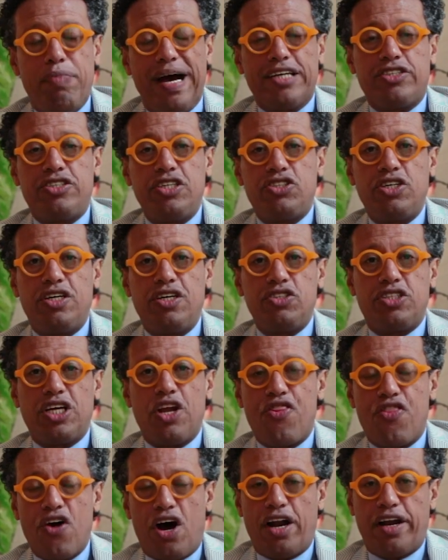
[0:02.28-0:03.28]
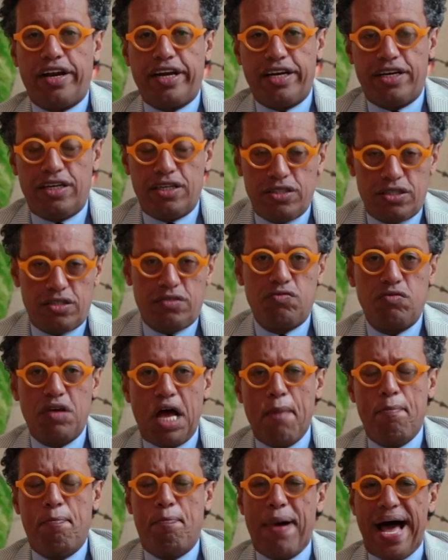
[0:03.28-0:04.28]
Practitioners and thought leaders,
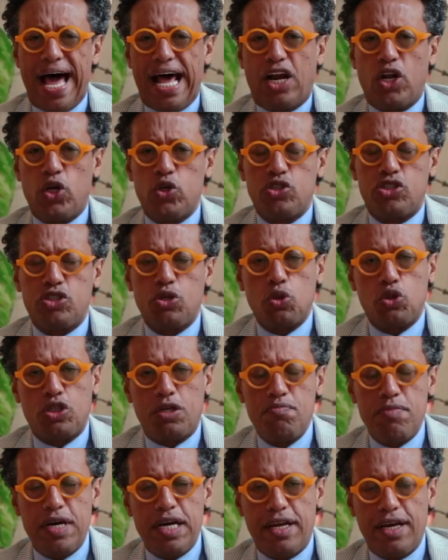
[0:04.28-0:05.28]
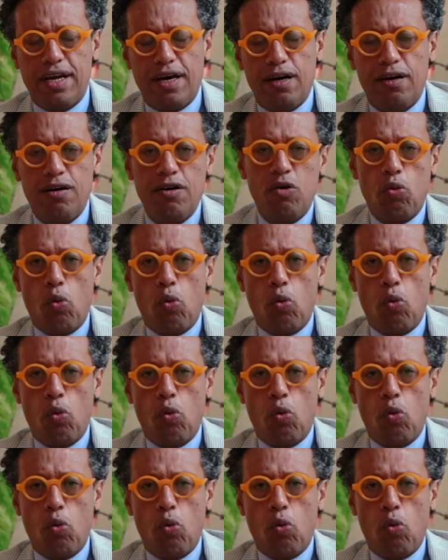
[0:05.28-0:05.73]
a battle on social media.